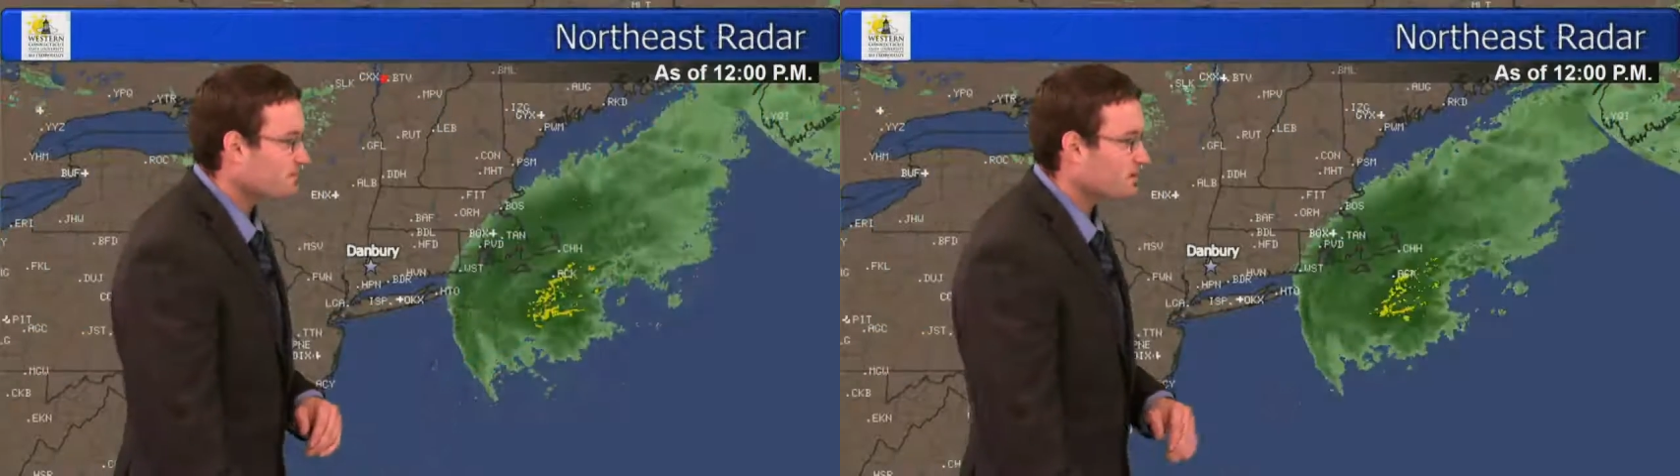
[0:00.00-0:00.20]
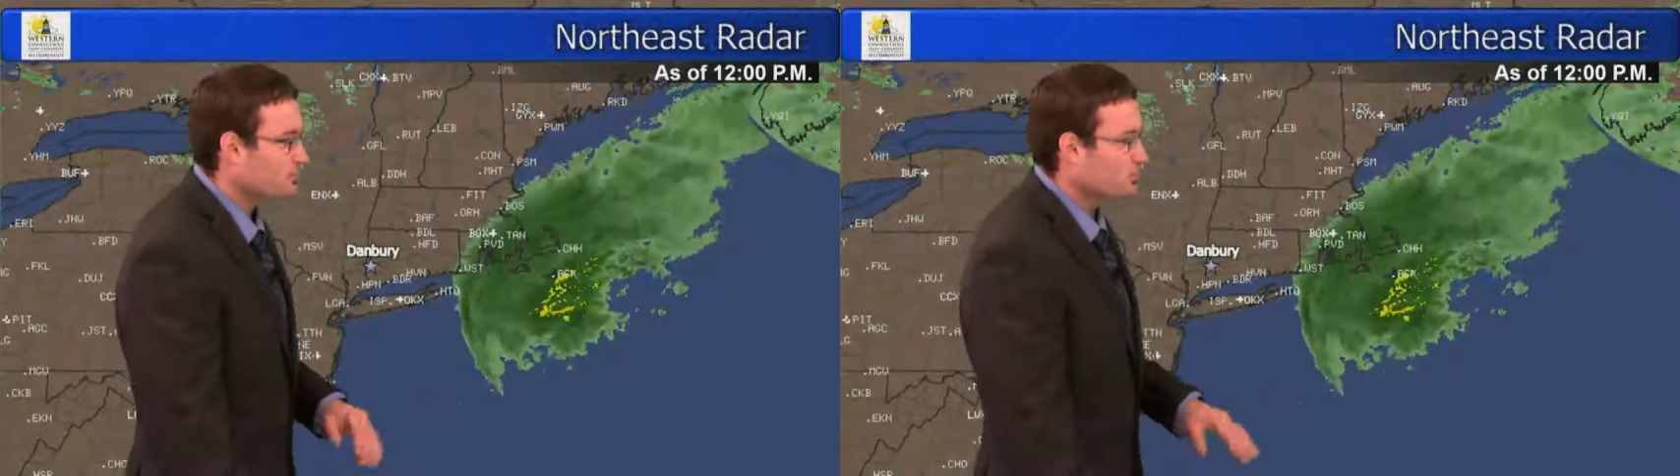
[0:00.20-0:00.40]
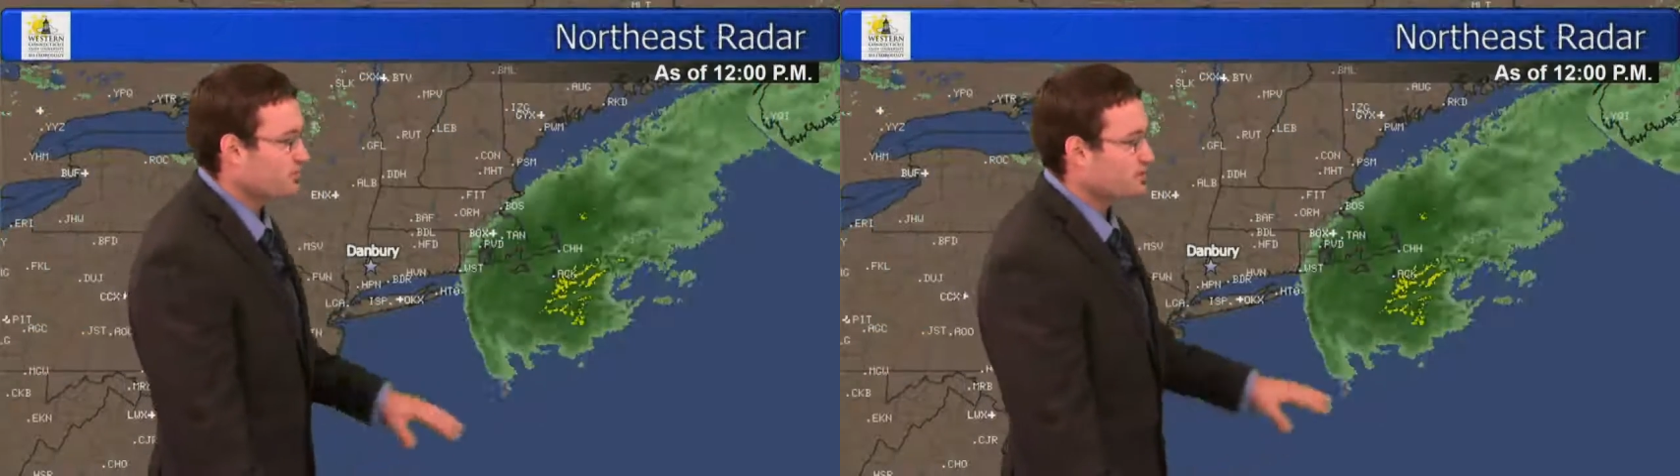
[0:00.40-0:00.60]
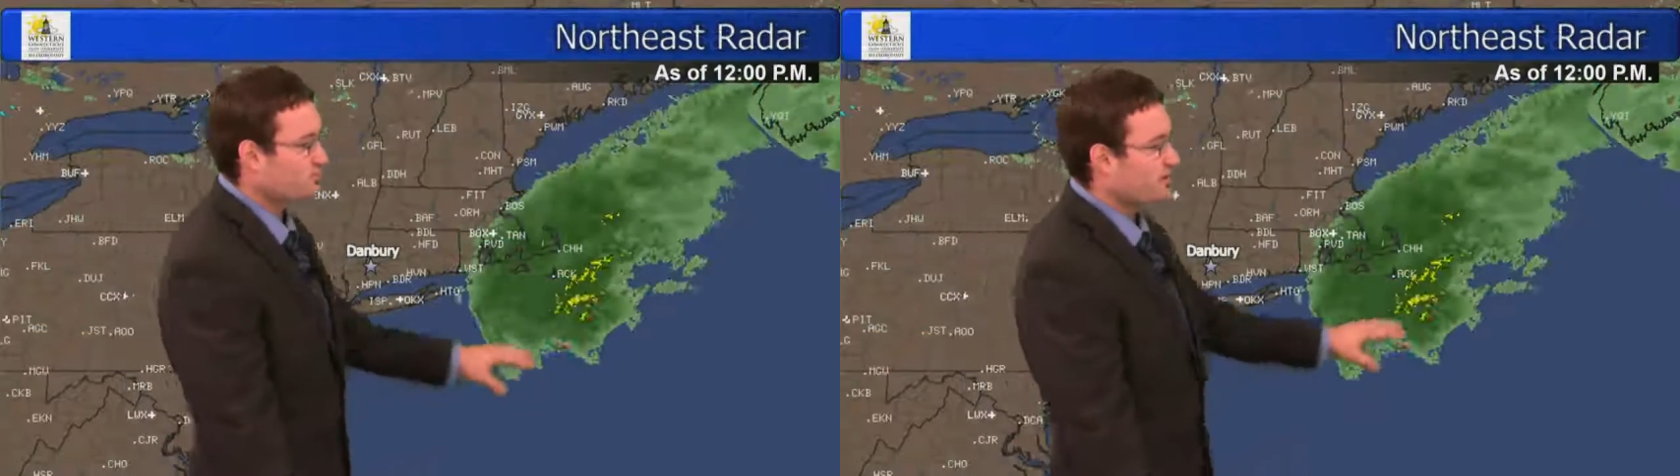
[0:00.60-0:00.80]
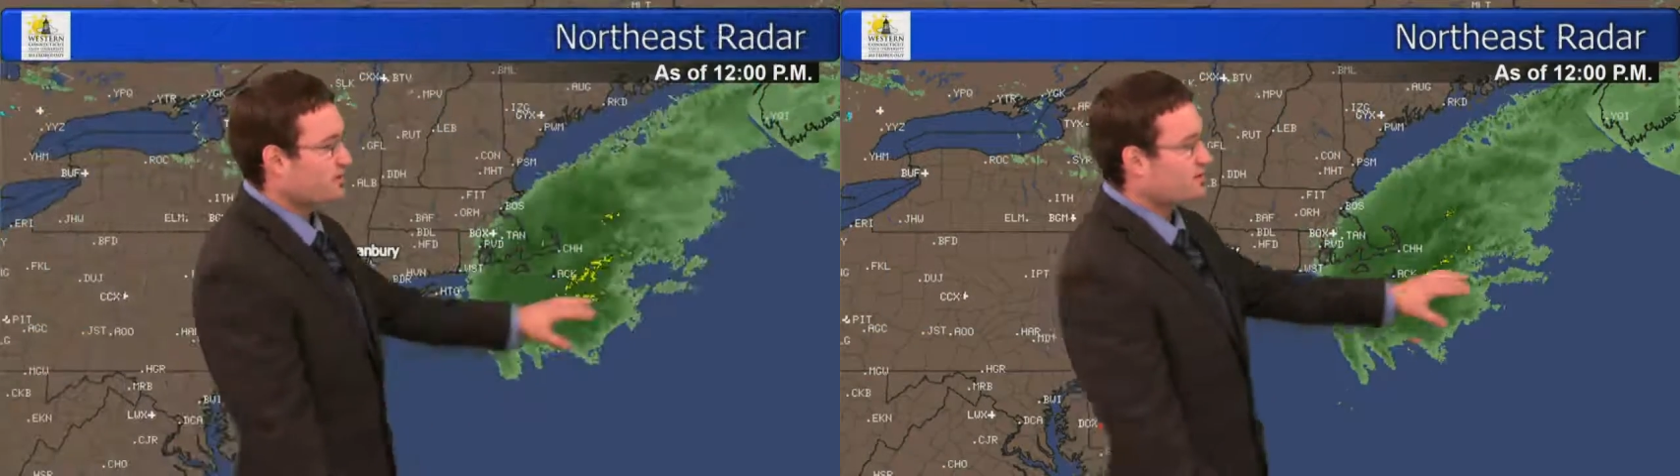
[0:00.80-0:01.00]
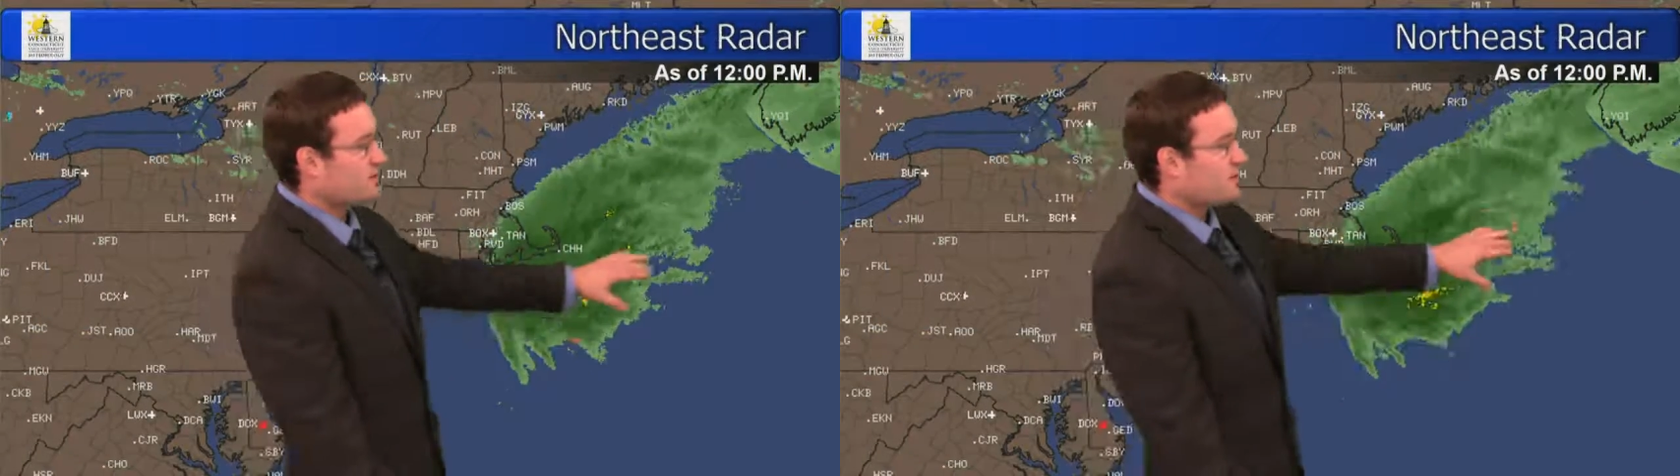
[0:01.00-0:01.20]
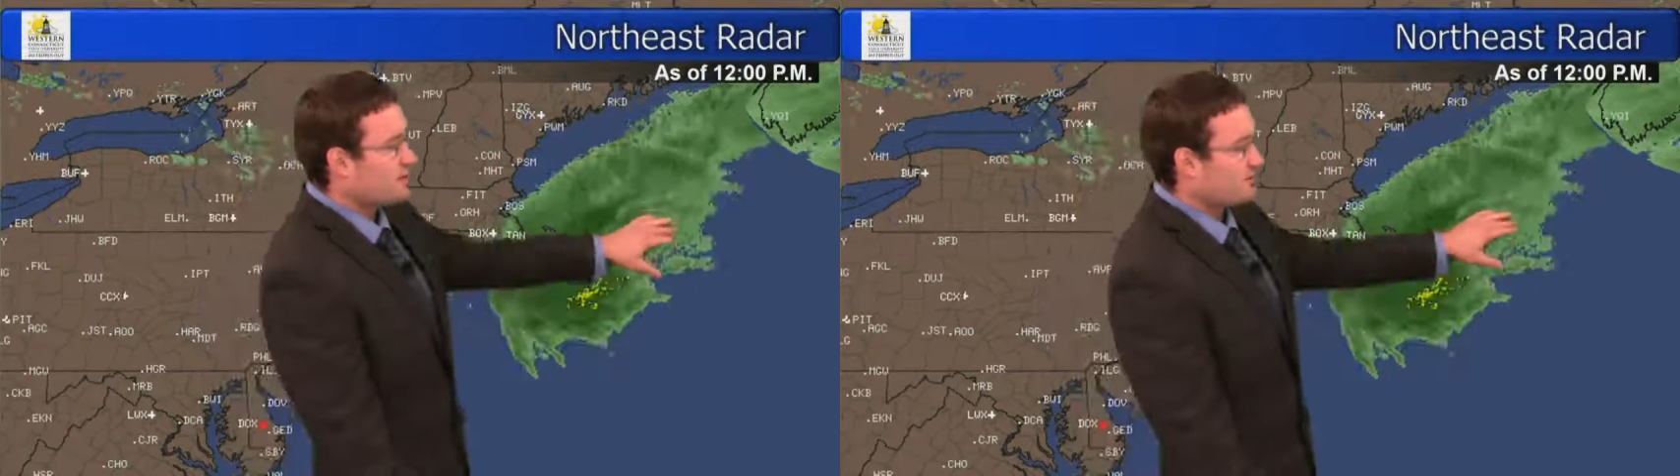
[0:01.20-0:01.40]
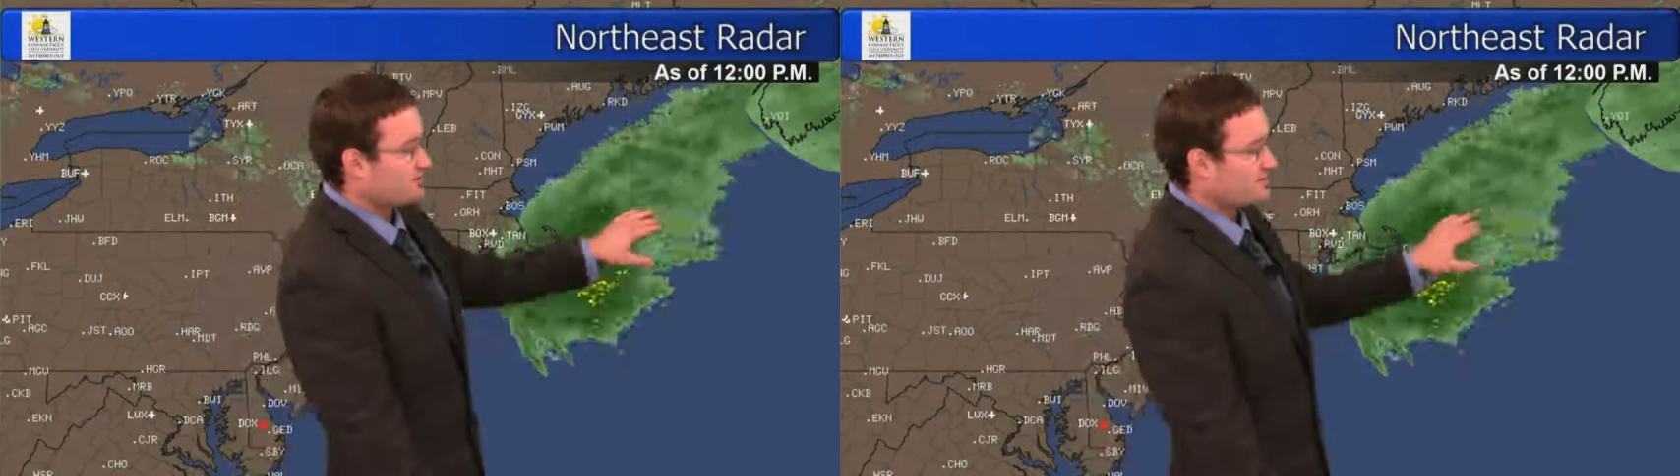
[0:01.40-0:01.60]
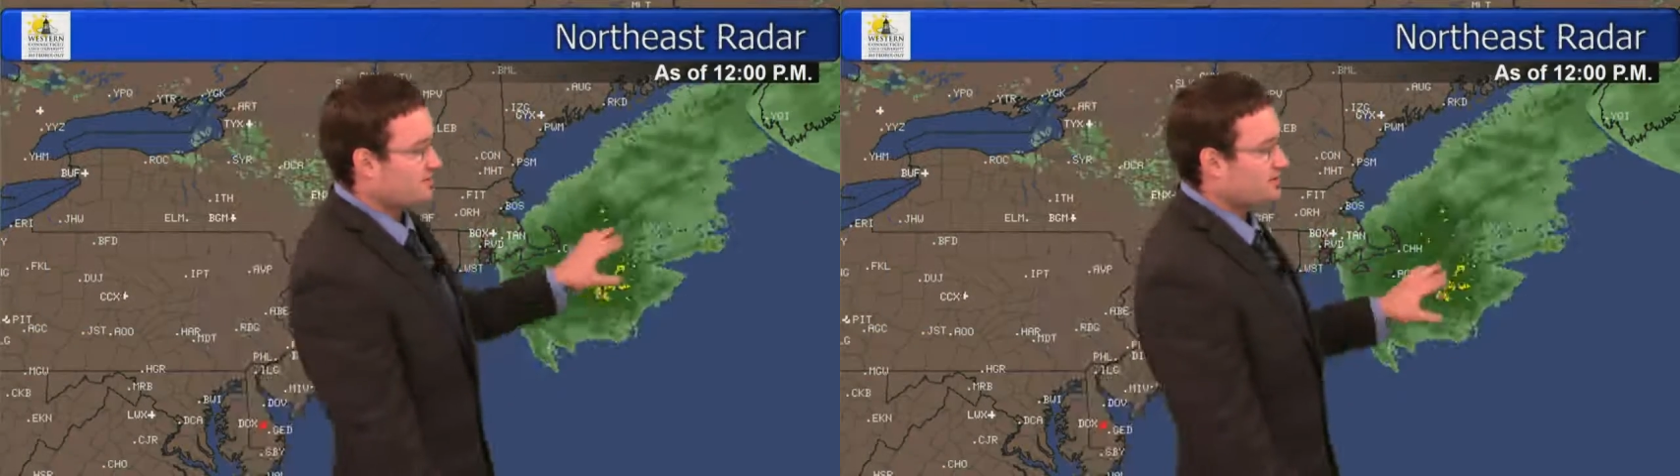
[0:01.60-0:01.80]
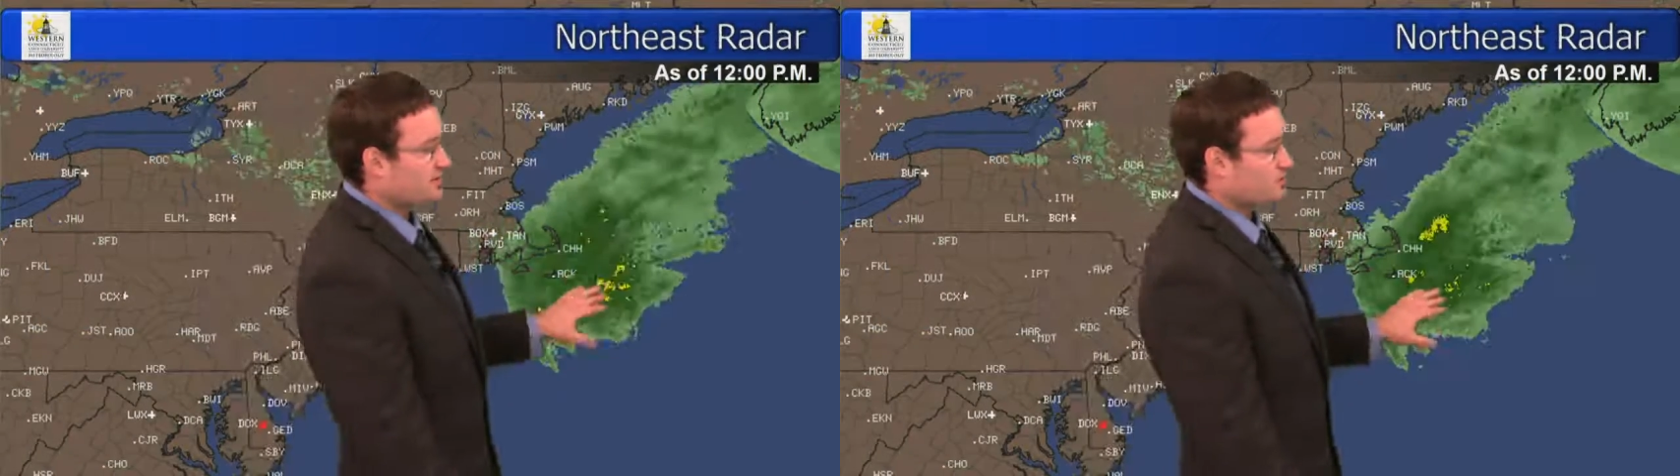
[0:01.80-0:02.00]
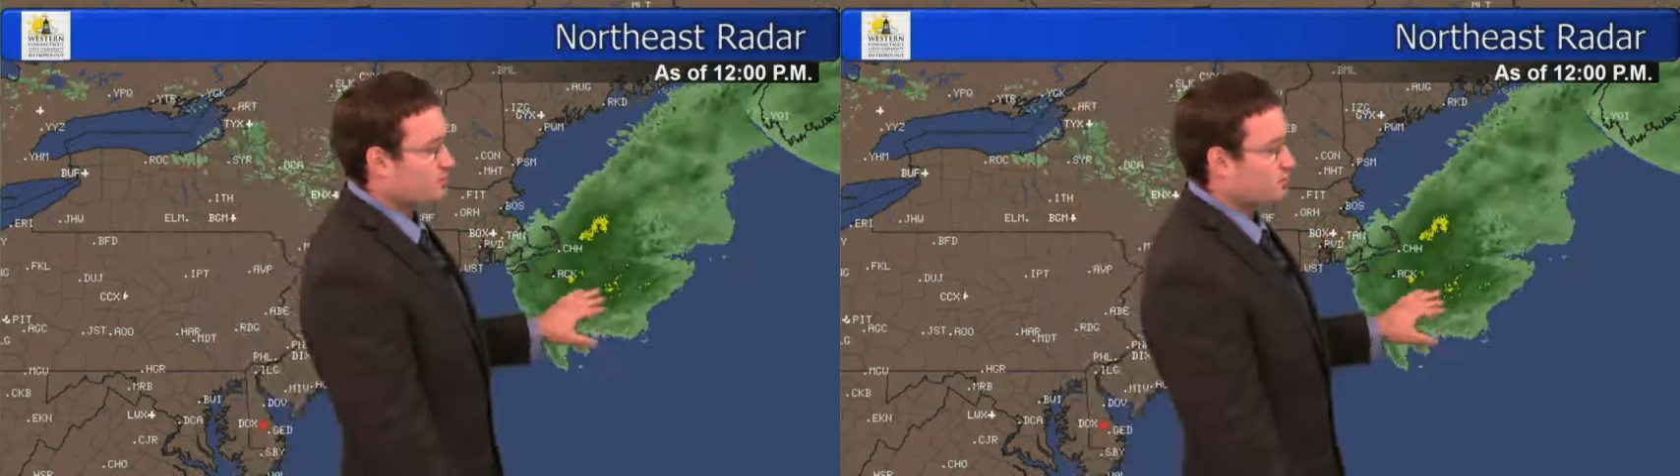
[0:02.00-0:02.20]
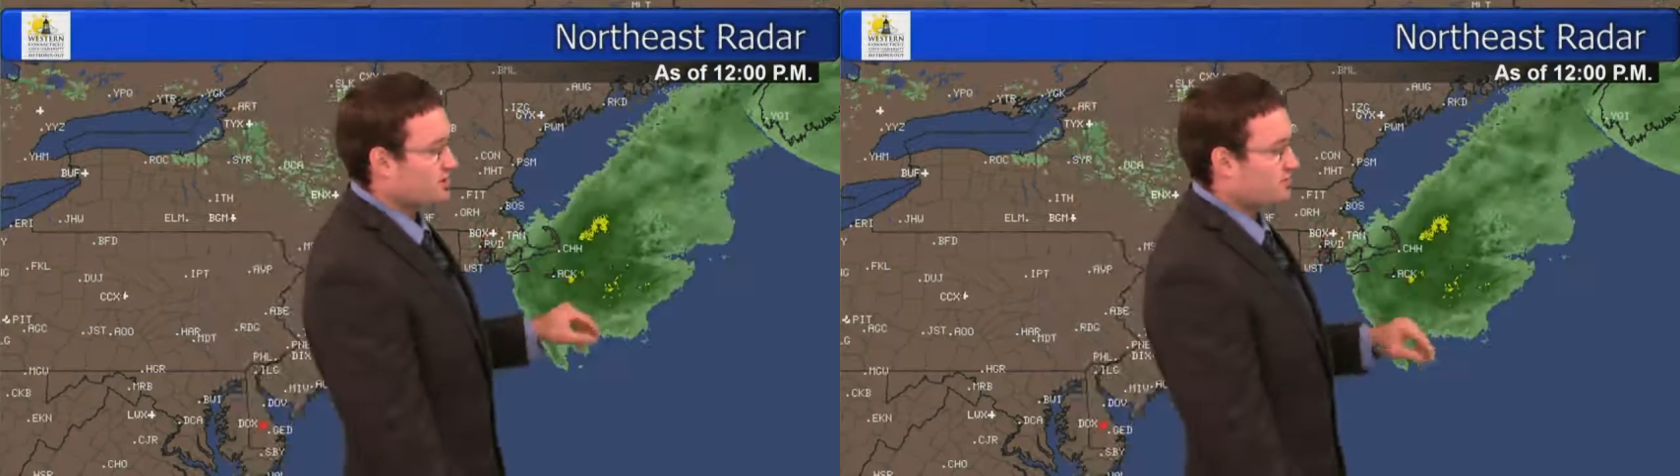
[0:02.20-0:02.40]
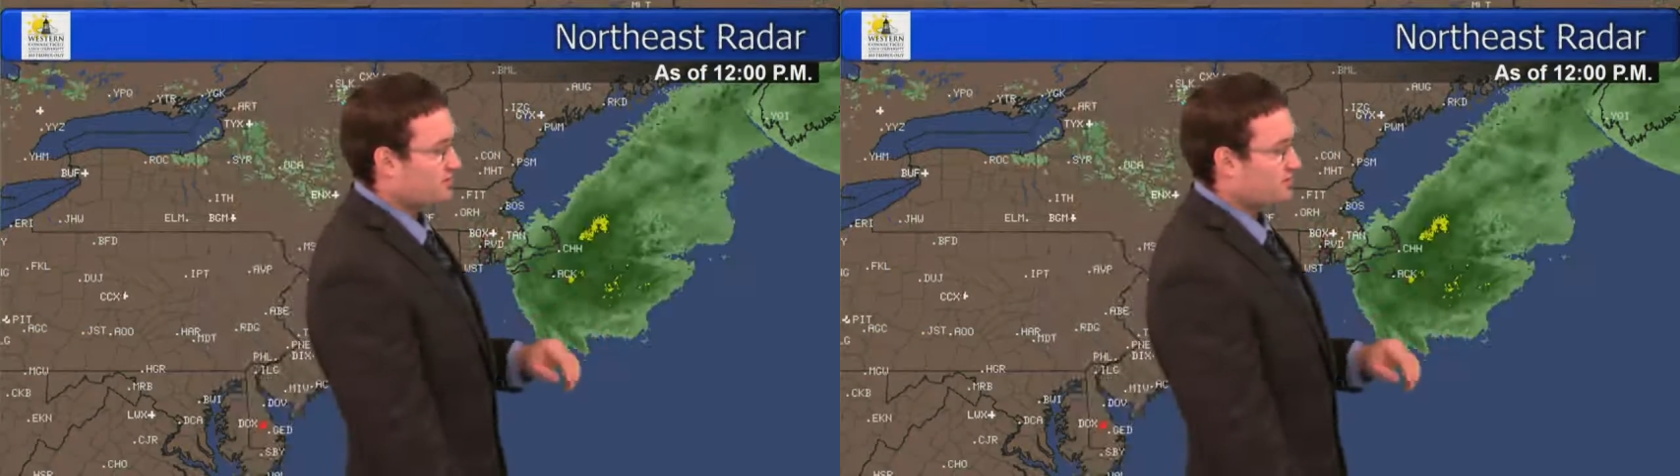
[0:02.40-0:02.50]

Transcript: Northeast radar, here is that rain associated